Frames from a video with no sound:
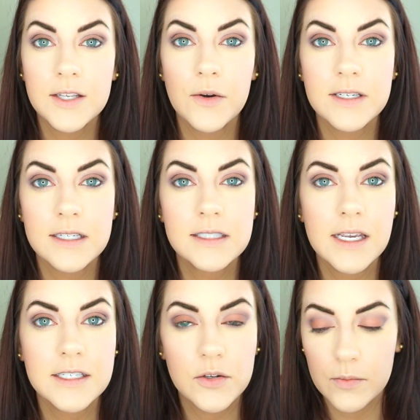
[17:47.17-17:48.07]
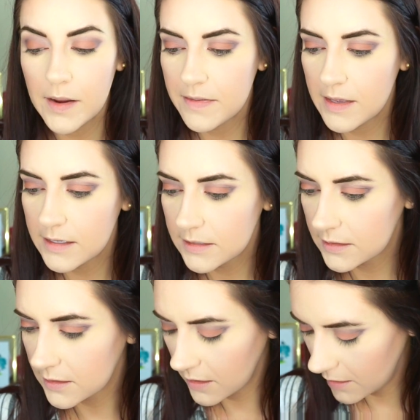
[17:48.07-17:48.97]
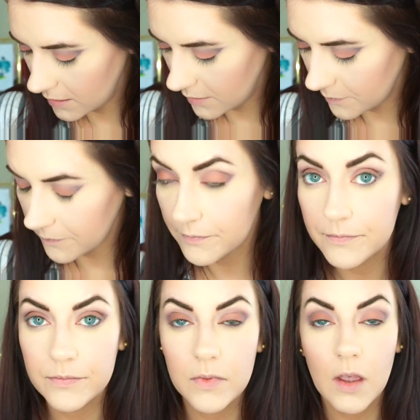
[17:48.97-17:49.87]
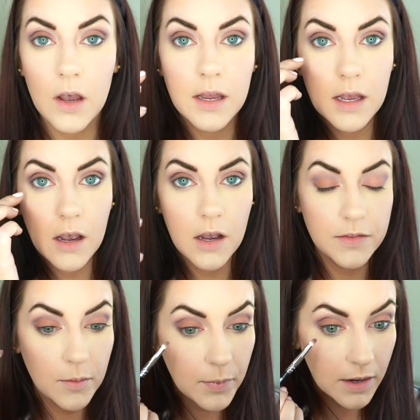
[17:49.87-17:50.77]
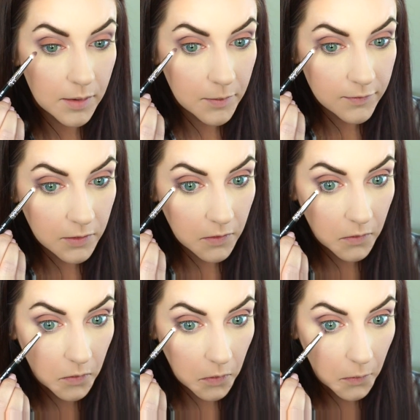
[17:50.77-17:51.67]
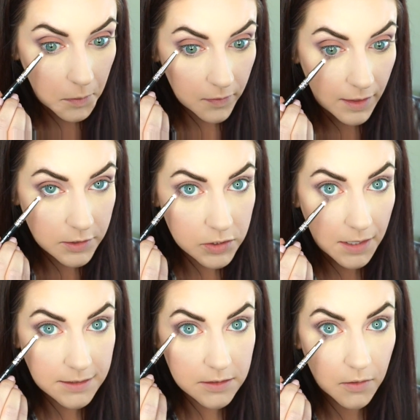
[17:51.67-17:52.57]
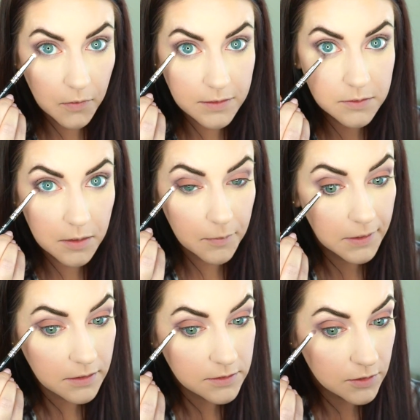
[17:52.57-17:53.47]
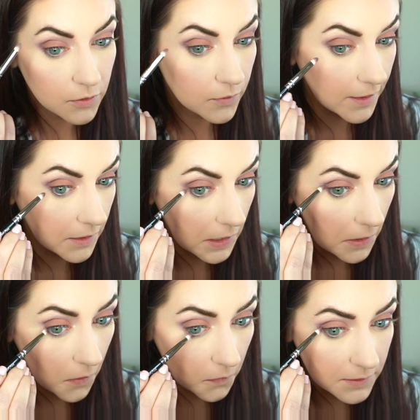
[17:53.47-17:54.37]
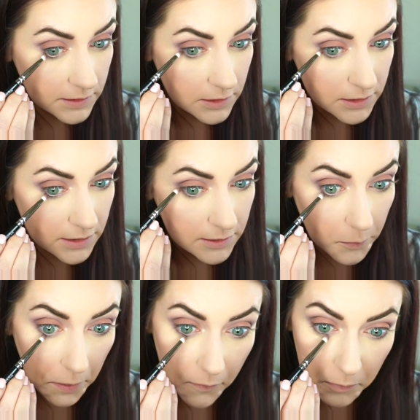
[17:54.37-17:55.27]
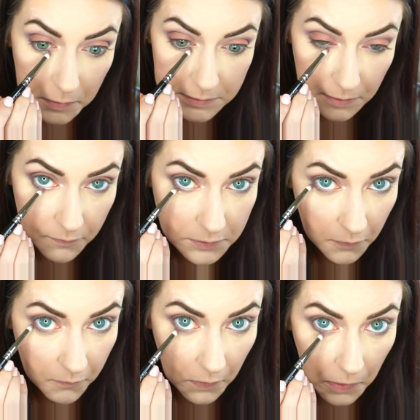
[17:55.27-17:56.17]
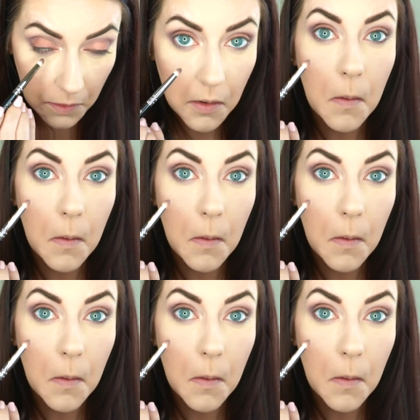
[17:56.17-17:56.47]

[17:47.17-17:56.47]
So it does say to run this on the bottom of your lower lash line, so that's what I'm gonna do right now. This just is whatever is left over.